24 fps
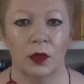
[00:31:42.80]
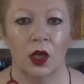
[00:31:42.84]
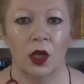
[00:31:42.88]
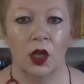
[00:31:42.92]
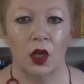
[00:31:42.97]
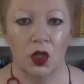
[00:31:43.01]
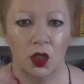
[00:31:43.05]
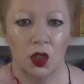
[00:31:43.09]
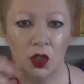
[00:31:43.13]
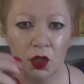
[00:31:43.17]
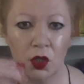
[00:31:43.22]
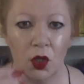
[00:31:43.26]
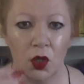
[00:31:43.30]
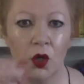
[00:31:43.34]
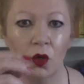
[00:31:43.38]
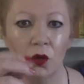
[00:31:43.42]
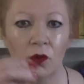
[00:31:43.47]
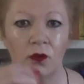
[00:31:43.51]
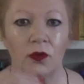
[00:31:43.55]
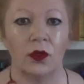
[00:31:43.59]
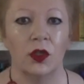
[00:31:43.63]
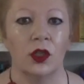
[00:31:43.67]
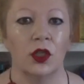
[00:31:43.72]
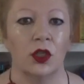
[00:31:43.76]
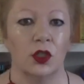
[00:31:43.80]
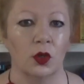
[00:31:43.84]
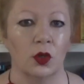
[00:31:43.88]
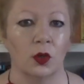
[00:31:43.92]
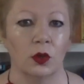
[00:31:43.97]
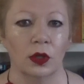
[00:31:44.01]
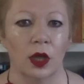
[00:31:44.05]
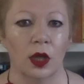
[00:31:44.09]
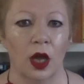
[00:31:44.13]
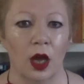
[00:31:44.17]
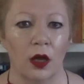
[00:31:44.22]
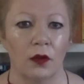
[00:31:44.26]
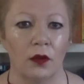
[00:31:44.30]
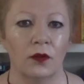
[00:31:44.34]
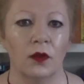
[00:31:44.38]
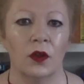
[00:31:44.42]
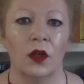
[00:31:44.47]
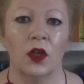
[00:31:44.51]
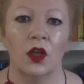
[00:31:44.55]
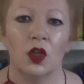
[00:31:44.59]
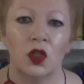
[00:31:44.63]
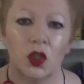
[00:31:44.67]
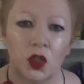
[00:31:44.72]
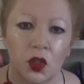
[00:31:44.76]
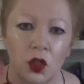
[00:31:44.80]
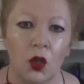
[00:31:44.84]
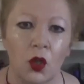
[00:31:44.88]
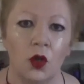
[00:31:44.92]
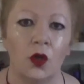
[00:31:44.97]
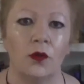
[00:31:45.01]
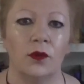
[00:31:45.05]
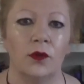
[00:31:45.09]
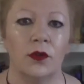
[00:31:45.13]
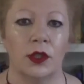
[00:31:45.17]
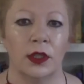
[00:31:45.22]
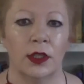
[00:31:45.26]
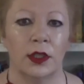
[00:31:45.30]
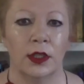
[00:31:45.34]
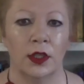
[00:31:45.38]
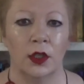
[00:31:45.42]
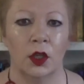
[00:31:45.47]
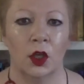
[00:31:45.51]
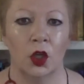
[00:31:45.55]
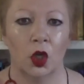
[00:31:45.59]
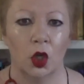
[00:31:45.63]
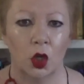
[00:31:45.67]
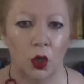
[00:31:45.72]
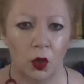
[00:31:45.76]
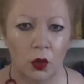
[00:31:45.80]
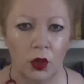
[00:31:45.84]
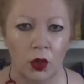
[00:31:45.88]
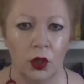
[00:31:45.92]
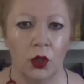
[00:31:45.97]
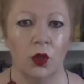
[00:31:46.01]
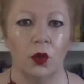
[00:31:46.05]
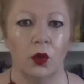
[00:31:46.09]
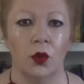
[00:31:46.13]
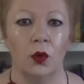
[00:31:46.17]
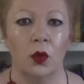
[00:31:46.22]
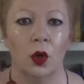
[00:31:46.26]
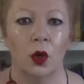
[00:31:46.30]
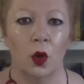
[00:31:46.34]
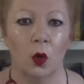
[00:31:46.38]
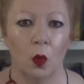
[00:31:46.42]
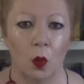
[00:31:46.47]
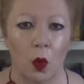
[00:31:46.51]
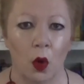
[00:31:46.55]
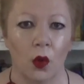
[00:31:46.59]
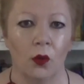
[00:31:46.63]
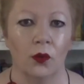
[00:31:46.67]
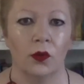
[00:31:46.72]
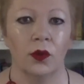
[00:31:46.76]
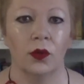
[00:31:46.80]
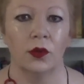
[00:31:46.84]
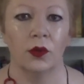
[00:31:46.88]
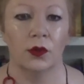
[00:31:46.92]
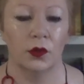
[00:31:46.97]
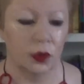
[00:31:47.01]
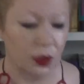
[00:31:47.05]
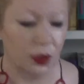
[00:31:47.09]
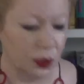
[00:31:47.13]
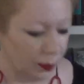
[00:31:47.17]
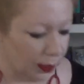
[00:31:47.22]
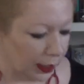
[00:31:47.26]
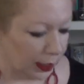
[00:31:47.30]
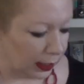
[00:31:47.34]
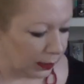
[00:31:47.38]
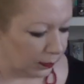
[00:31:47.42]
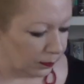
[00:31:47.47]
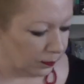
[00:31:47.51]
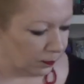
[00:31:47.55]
served your life, served who you want to be?